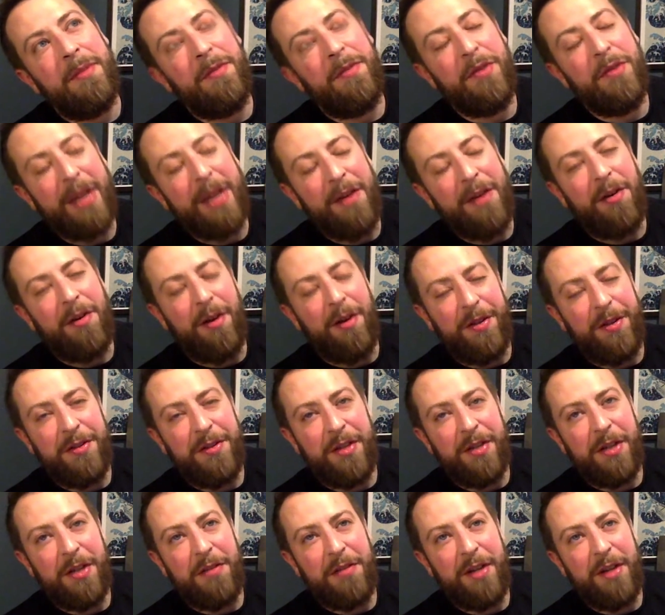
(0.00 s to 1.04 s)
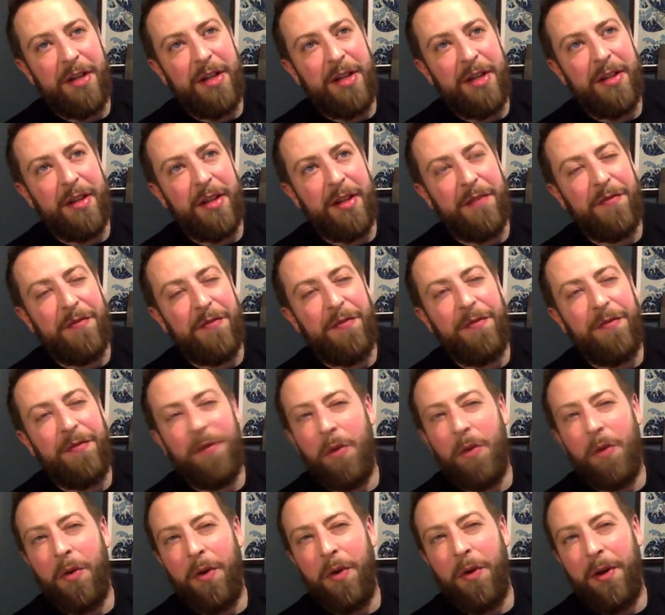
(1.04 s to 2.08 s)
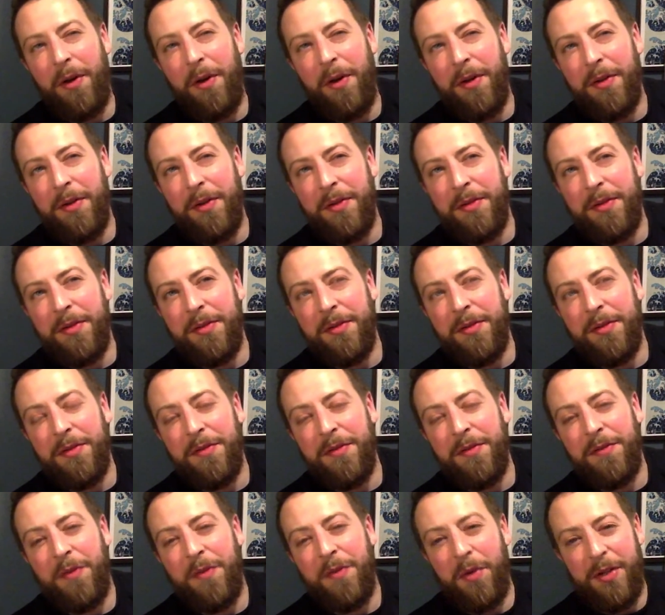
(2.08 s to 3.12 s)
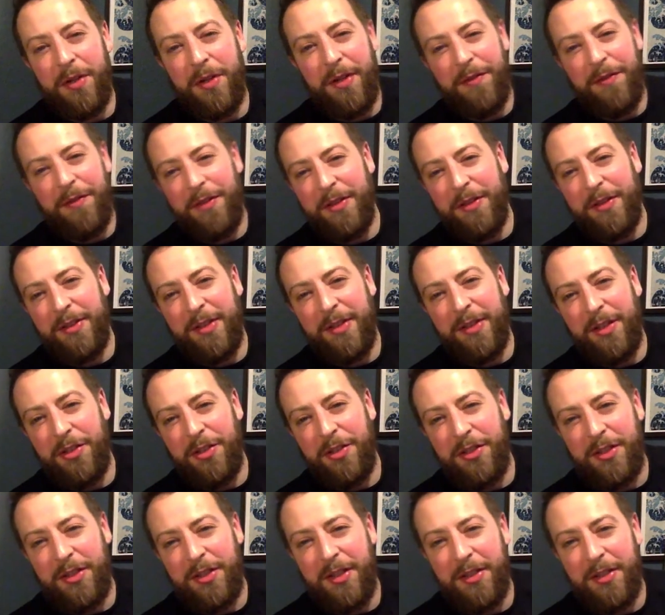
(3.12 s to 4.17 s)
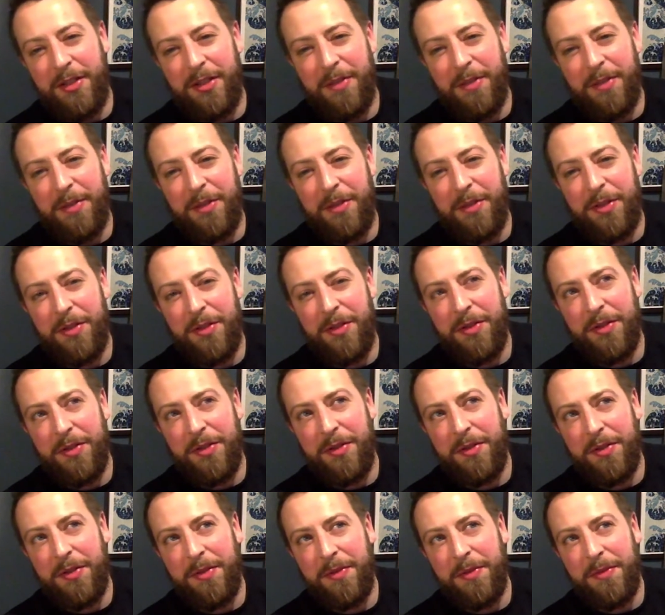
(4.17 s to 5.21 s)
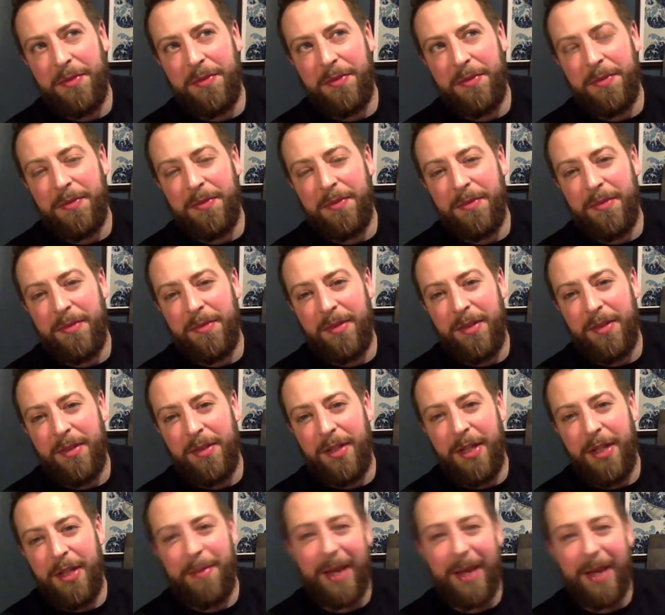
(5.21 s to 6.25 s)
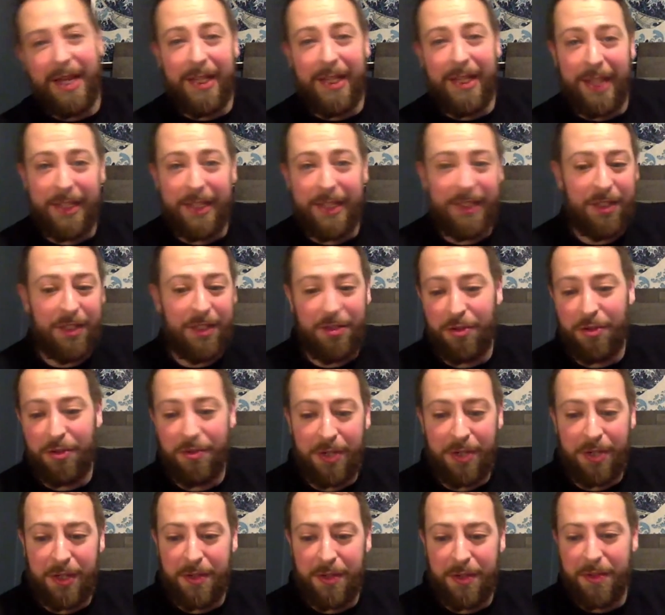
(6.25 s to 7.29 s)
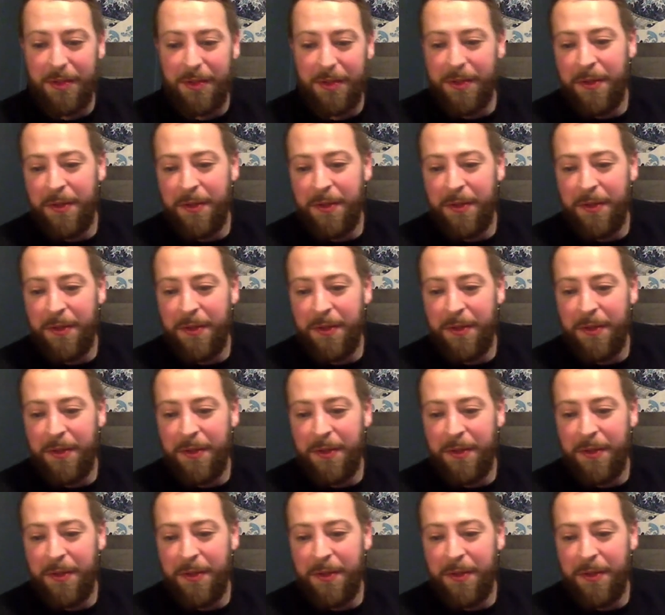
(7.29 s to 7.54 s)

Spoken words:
you count on-site grading, like four different CGC submissions in my collecting career.